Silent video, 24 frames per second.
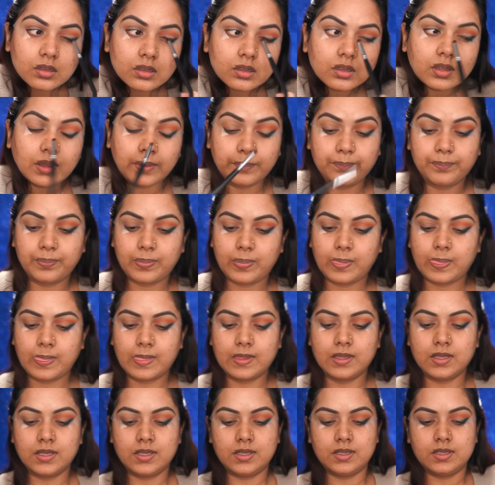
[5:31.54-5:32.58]
Okay,
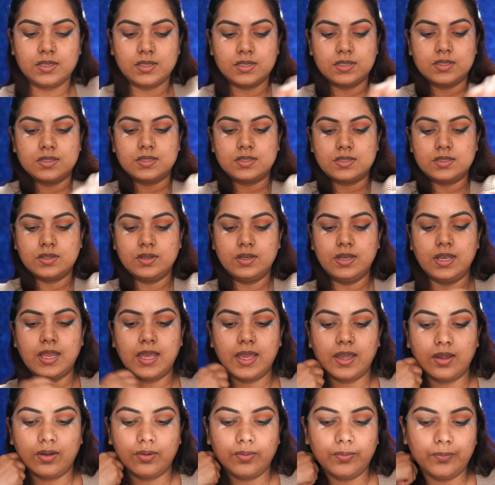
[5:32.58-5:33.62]
so
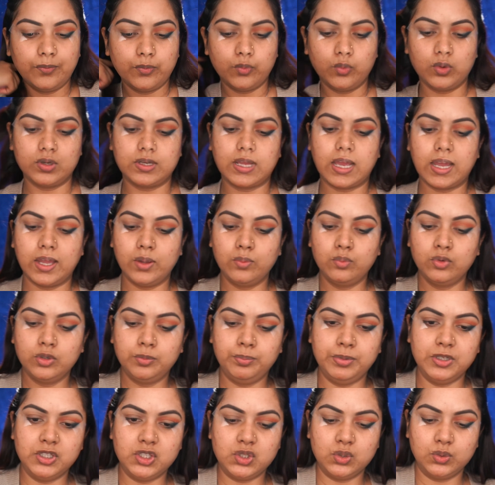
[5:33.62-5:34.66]
now what I would
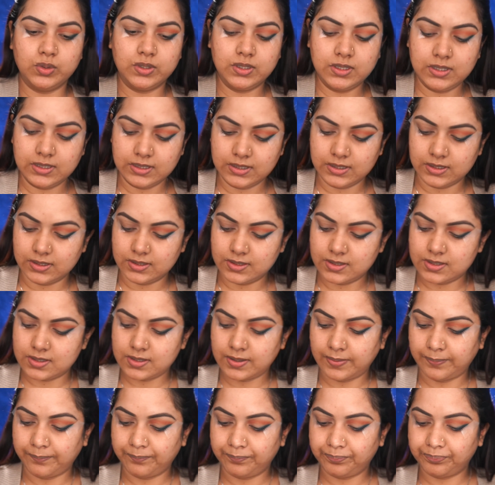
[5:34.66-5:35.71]
be doing
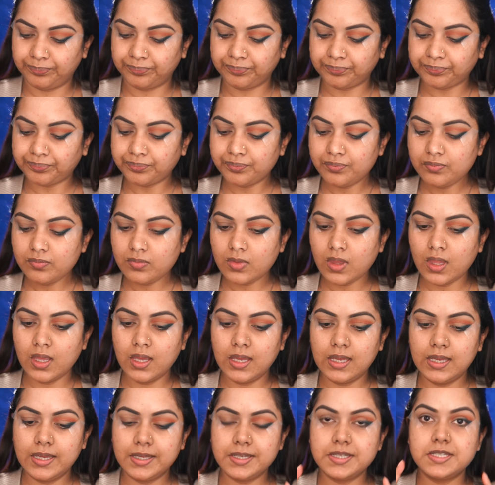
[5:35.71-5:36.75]
is
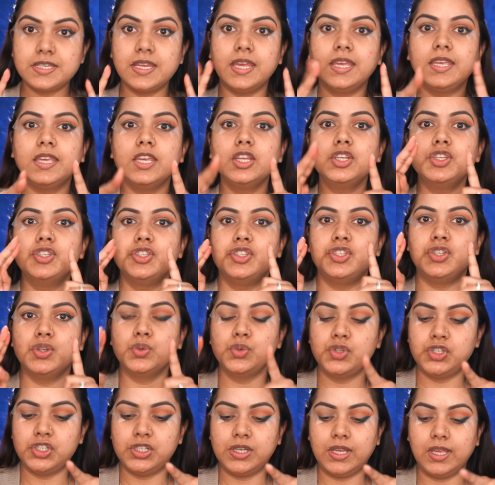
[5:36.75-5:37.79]
taking
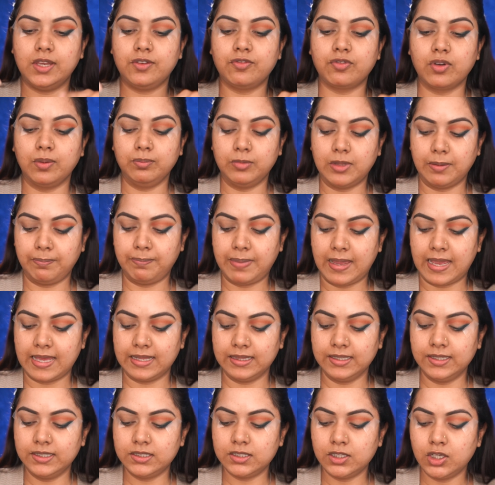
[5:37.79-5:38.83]
two shades from the
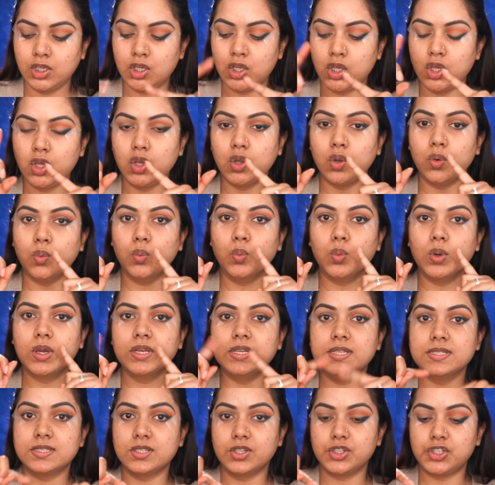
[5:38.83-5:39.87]
palette. One
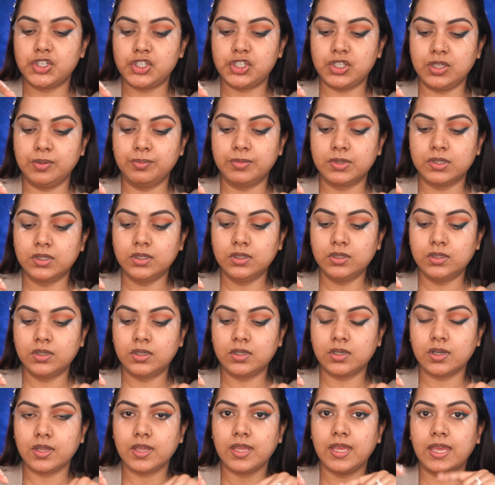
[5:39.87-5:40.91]
is a shimmer
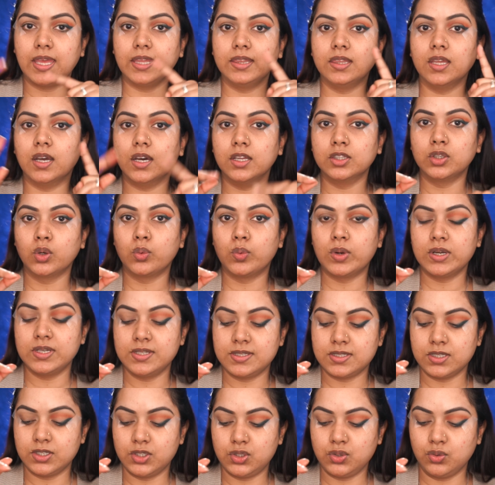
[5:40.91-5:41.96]
and the other one
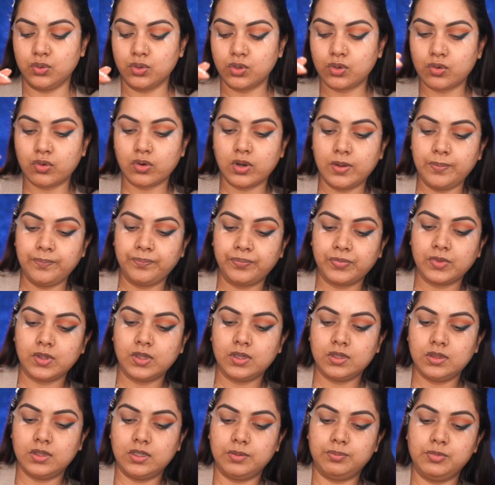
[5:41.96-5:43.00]
is a duochrome.
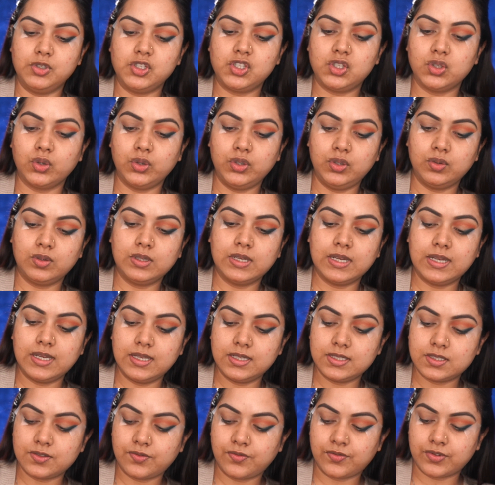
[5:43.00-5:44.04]
Let me show you
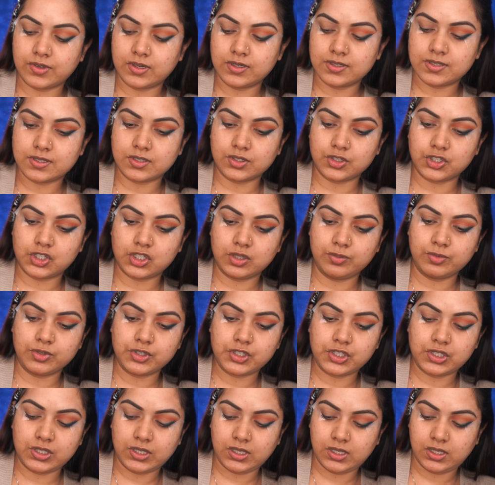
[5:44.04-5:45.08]
guys. First, the shimmer
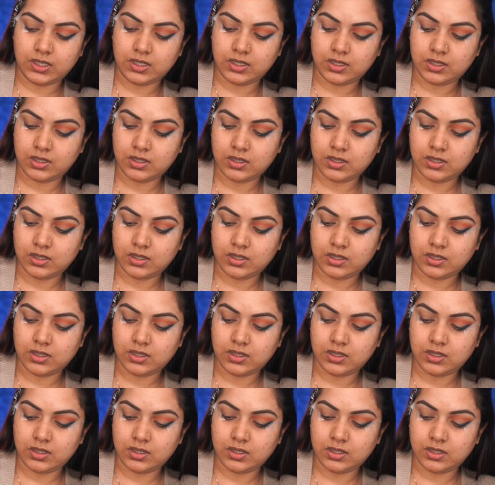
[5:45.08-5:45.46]
shade.